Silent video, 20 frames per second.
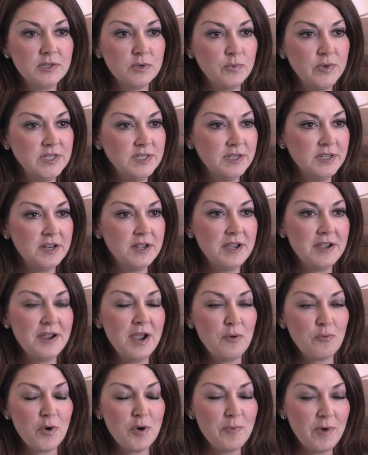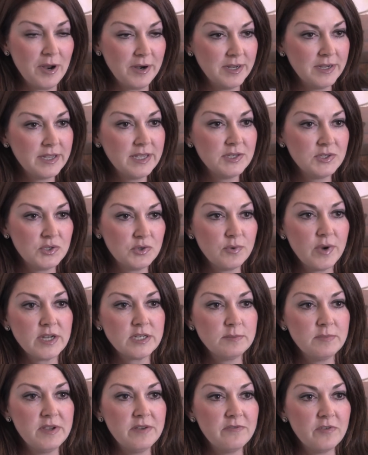so we did a robotic
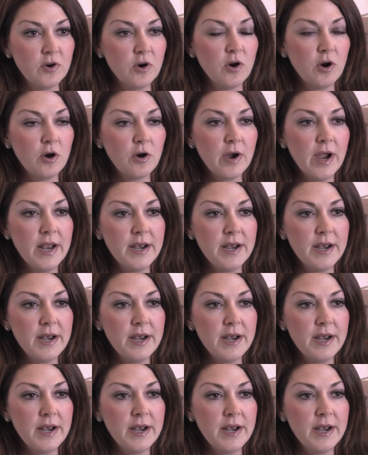hysterectomy for her,